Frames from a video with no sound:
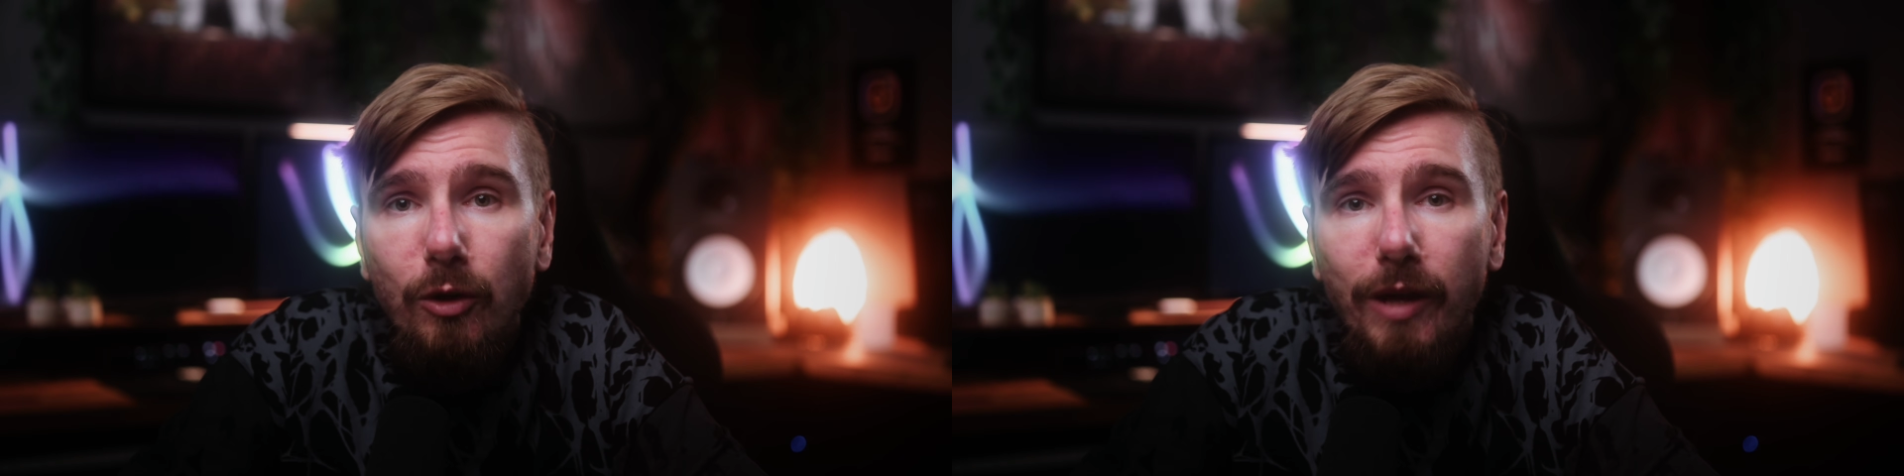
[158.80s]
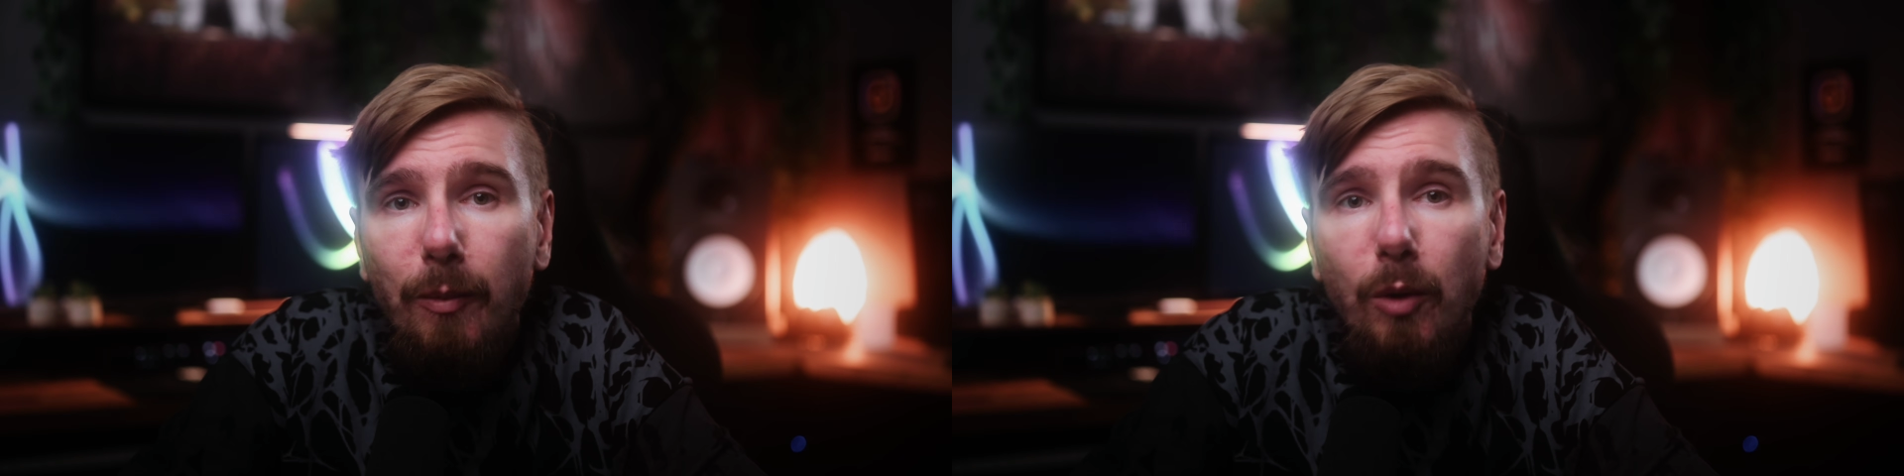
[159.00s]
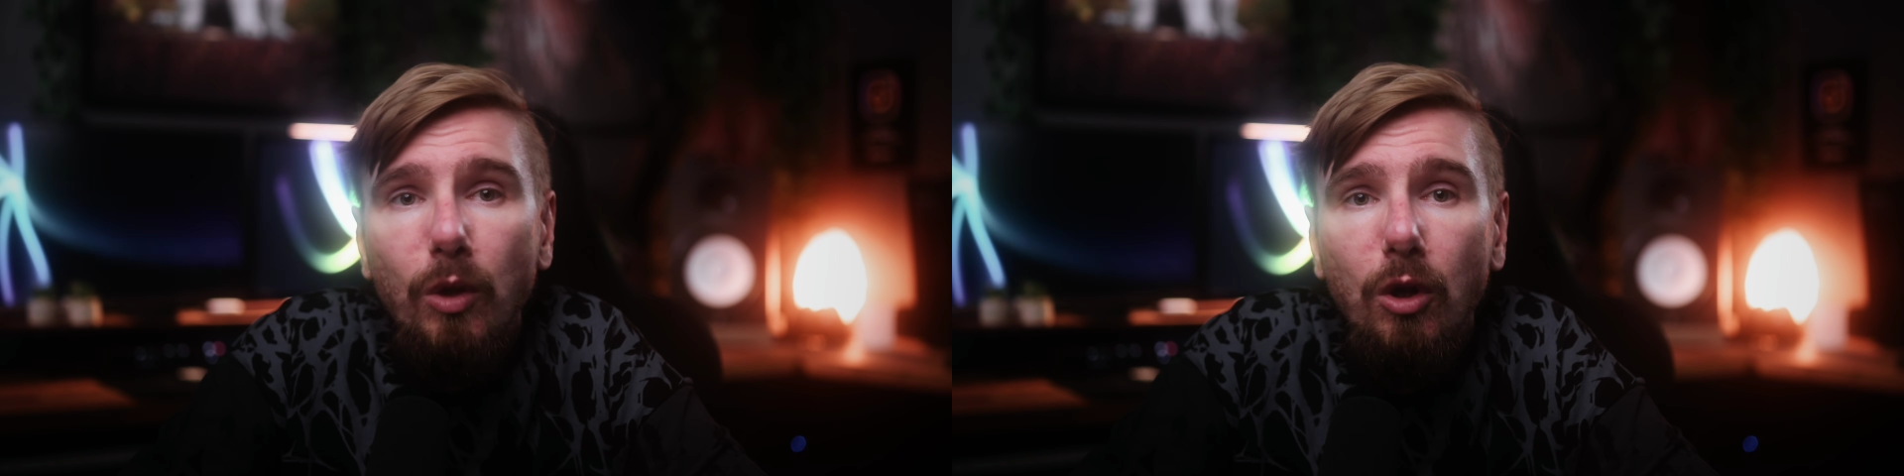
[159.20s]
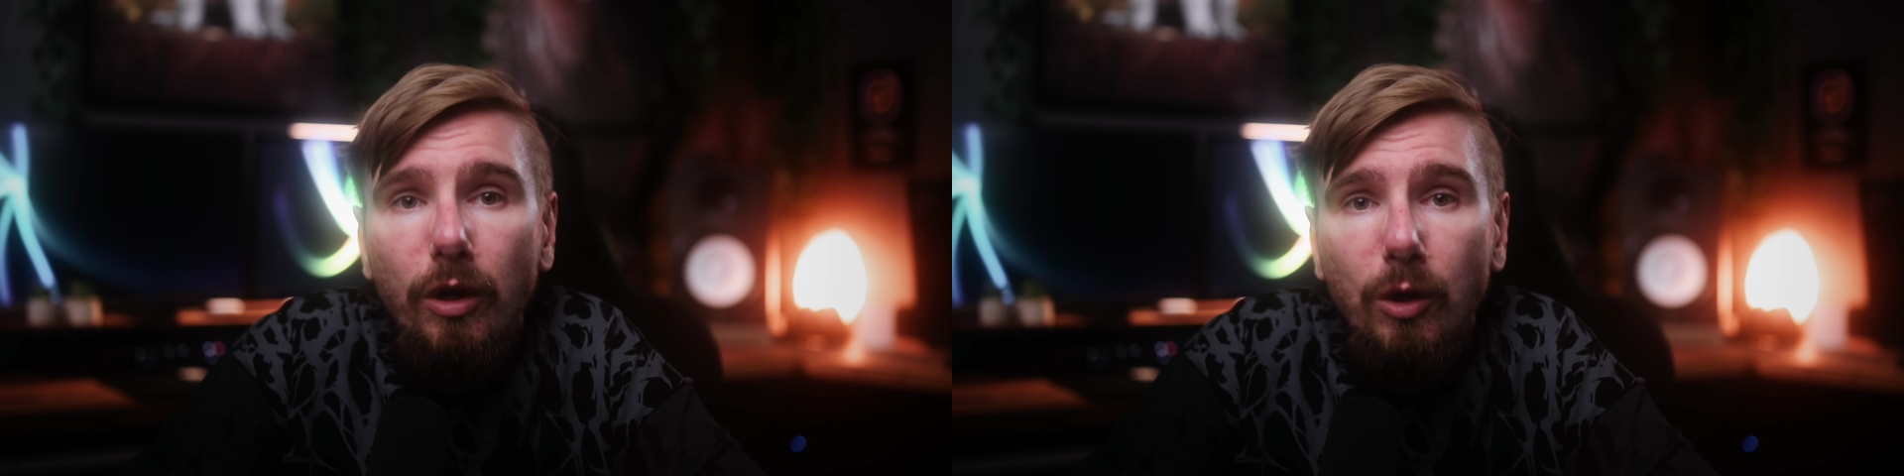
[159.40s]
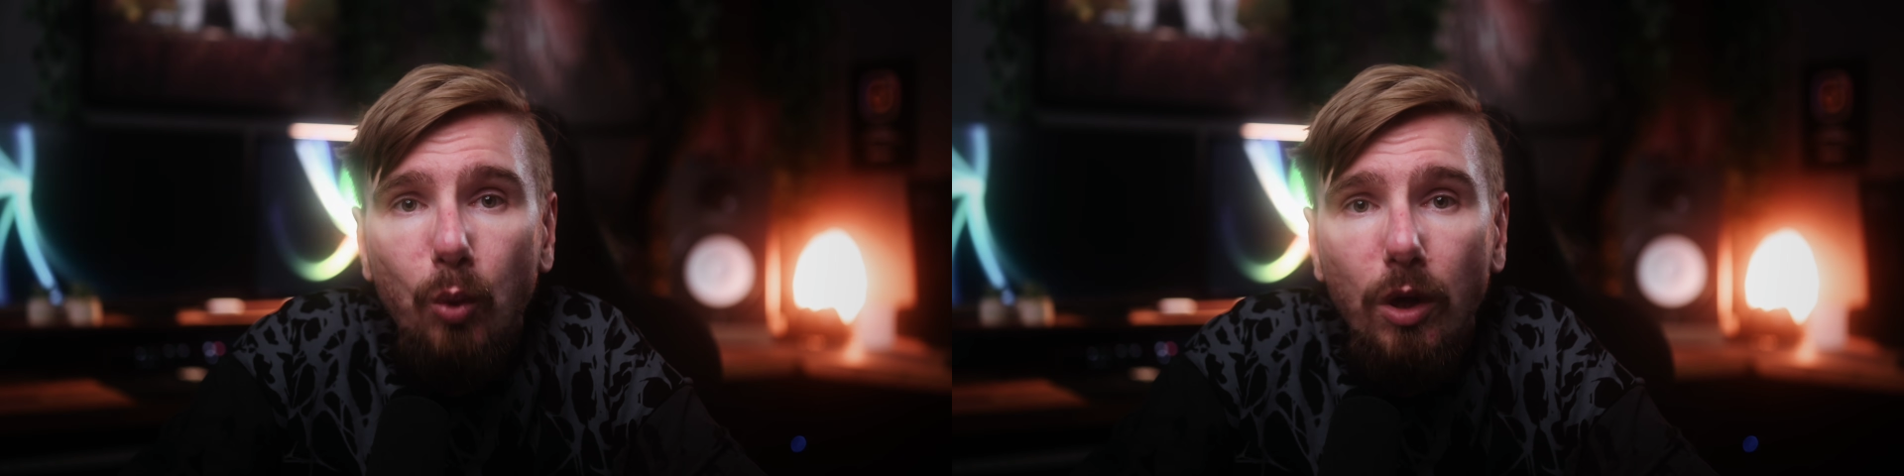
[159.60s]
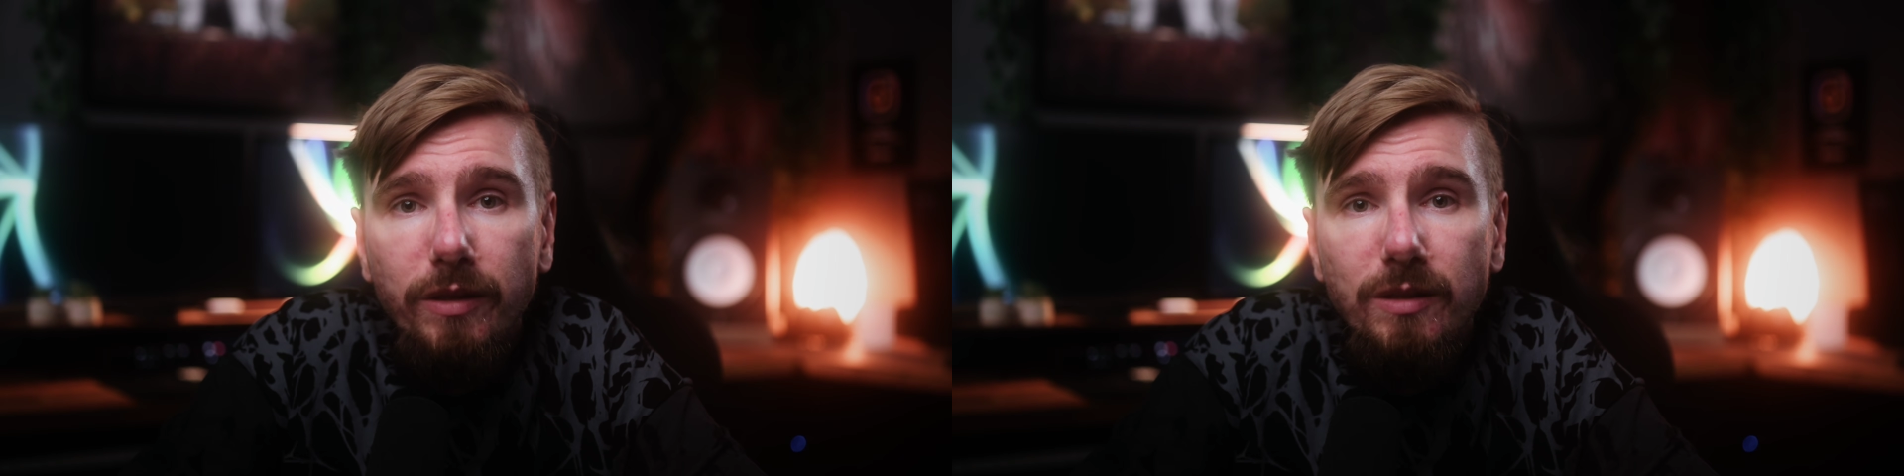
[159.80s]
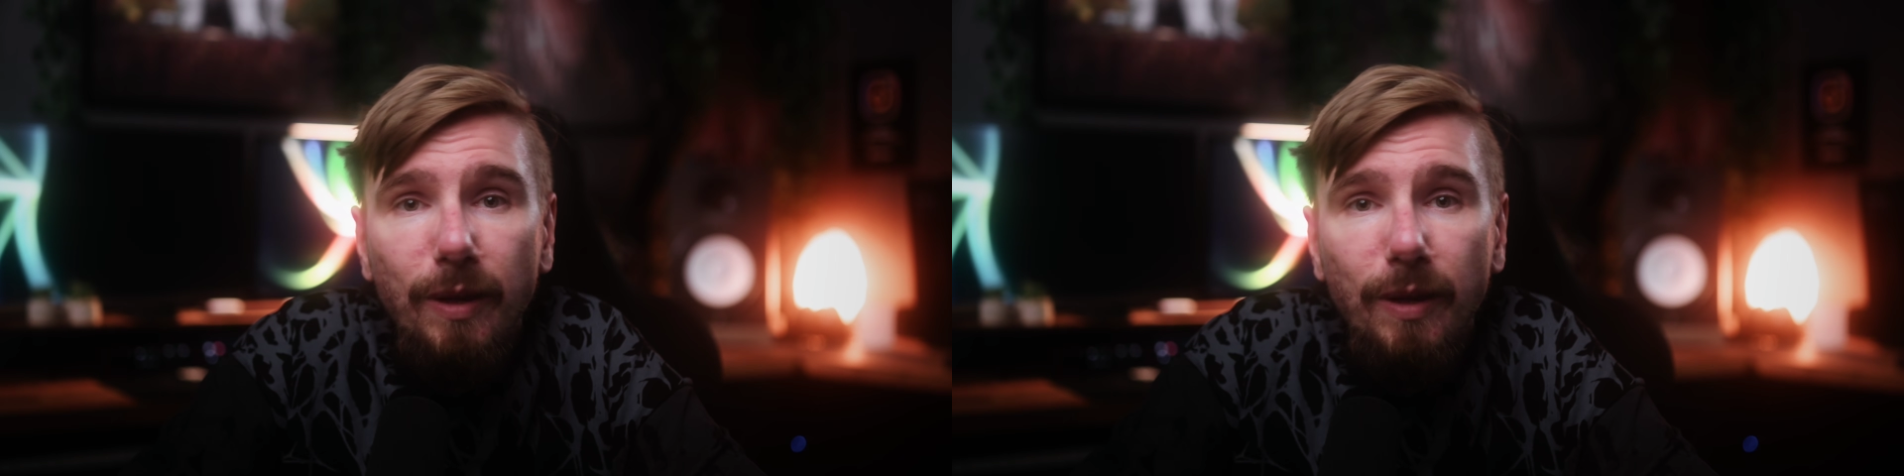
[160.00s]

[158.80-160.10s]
your camera will lock in once,